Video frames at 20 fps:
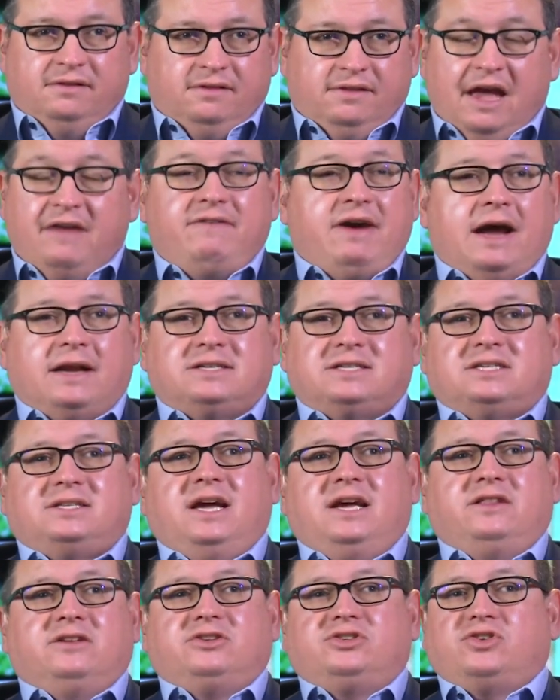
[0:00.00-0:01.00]
They've got to
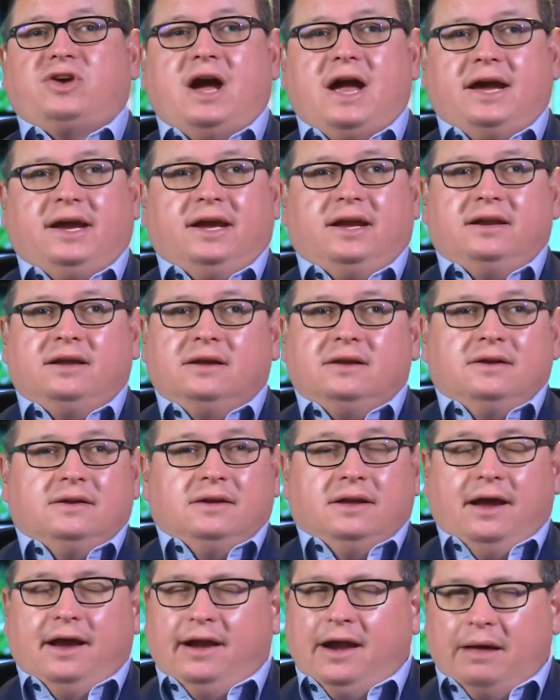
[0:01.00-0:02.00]
slay the dragon.
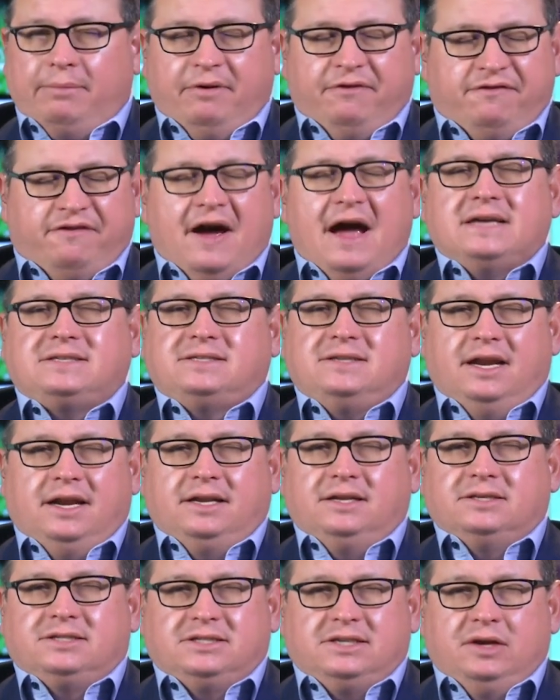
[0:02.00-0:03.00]
And I'll be
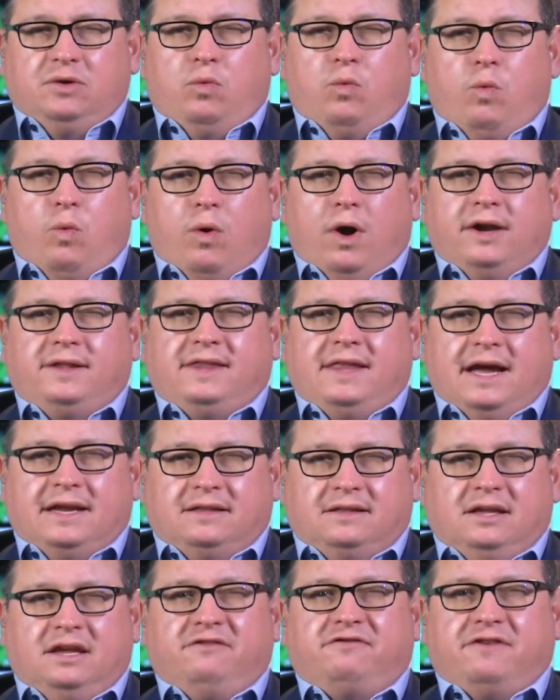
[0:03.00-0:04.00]
fascinated to see what
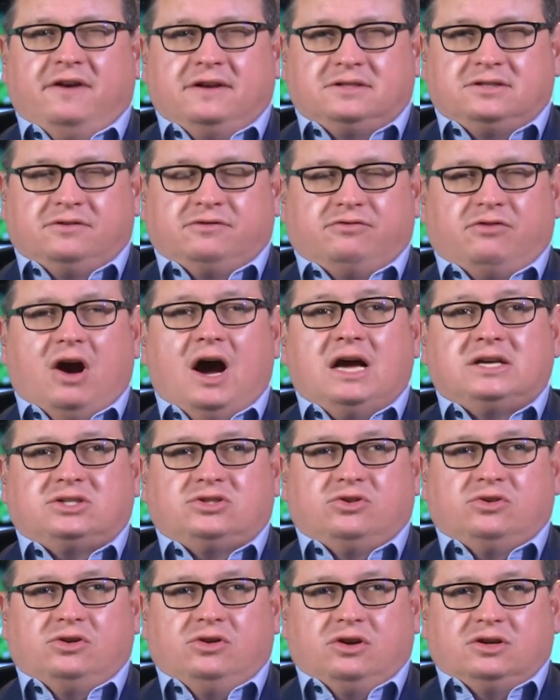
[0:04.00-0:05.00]
that defensive
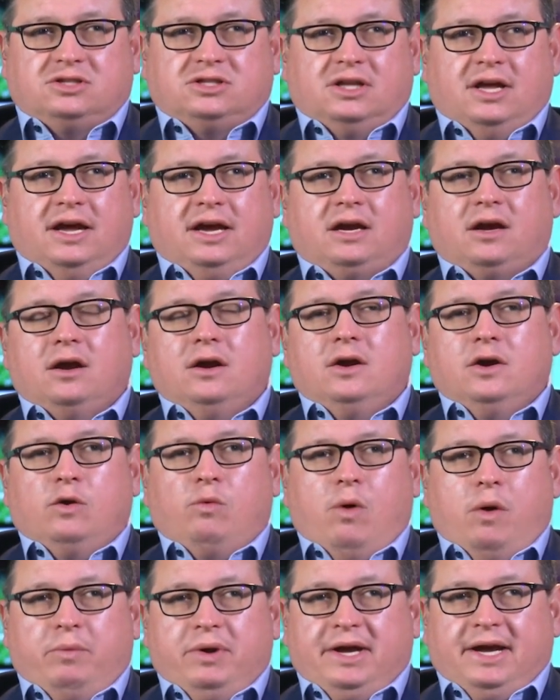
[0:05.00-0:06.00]
roster looks like
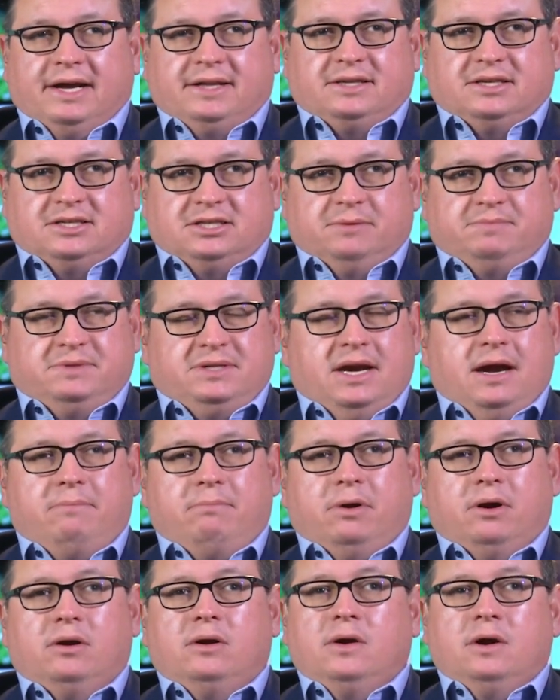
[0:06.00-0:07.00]
when we get to
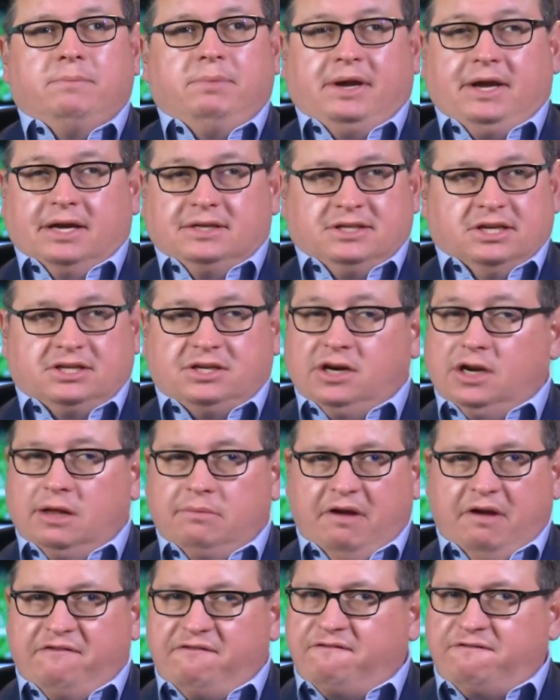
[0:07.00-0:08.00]
September because it's going
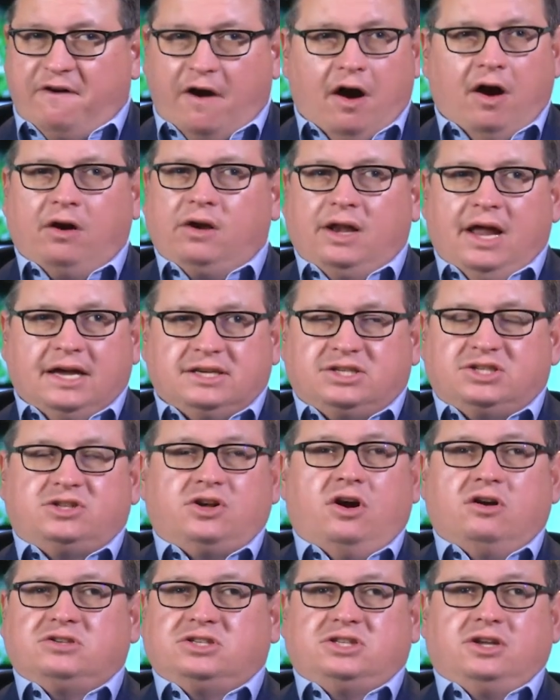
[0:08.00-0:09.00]
far less
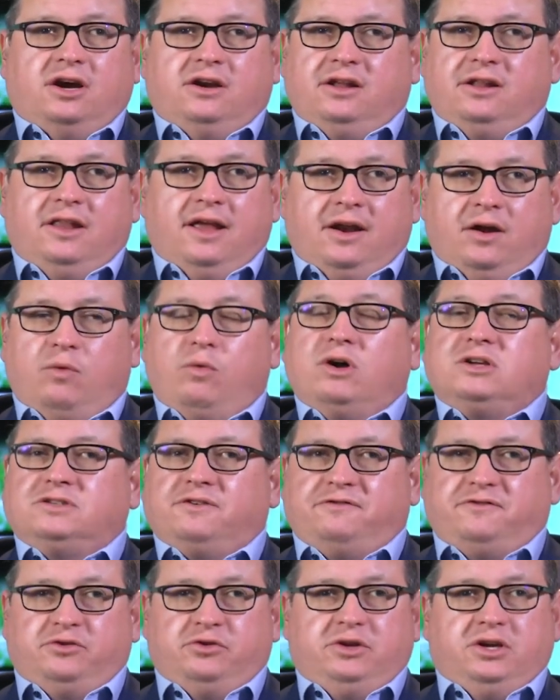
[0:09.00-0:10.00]
star studded than it was a
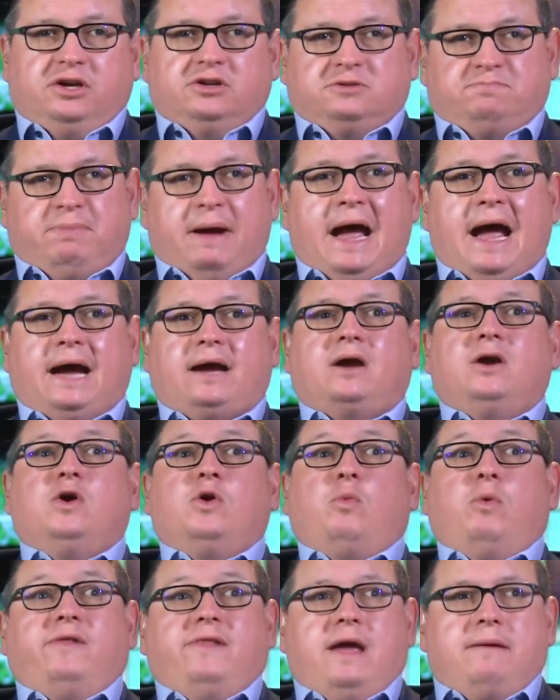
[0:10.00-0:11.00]
few years back
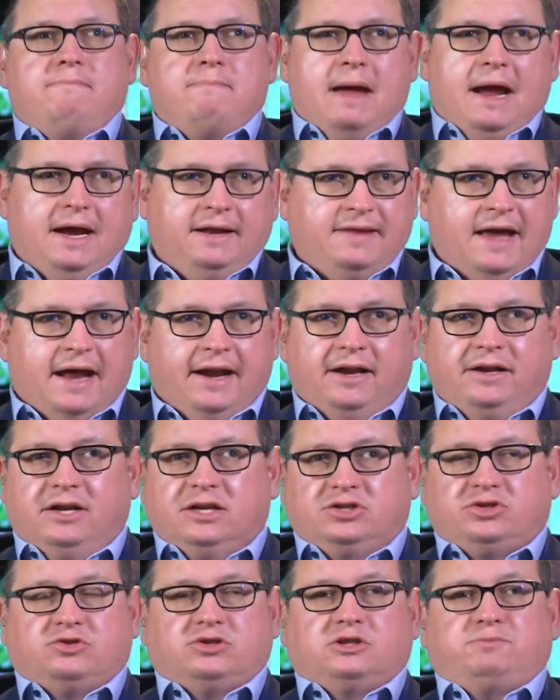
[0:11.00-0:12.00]
when they made that
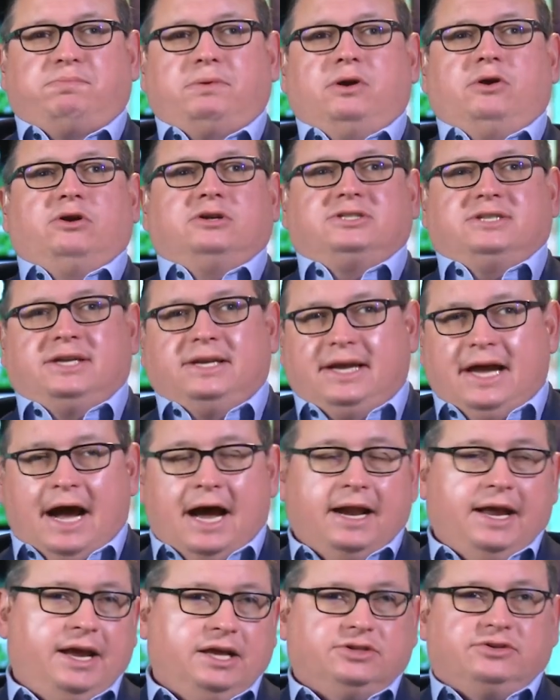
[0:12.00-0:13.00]
initial splurge and
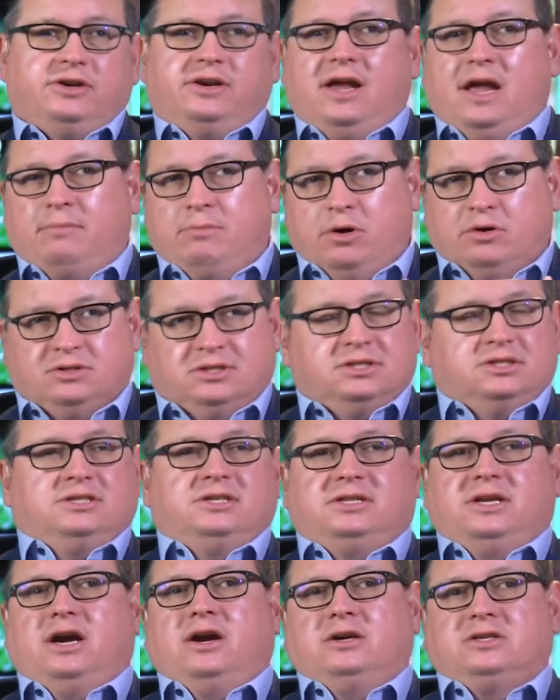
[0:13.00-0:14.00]
got Adrian Amos and
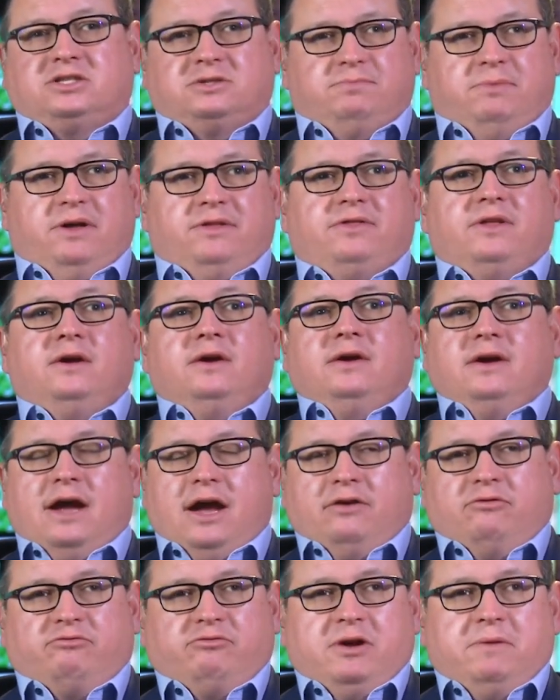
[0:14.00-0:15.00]
Za'Darius Smith
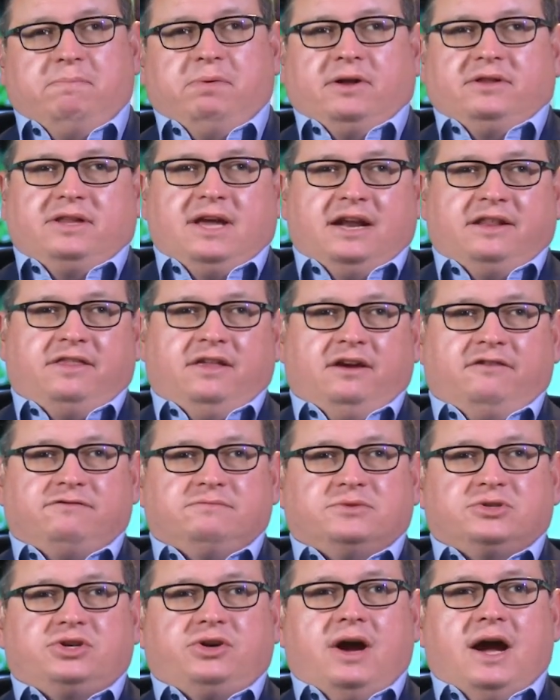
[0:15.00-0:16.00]
and rebuilt that thing
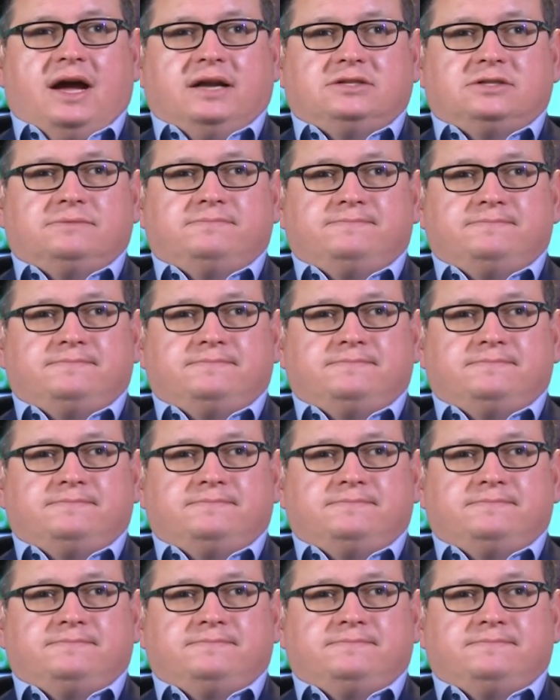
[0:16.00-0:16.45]
from scratch.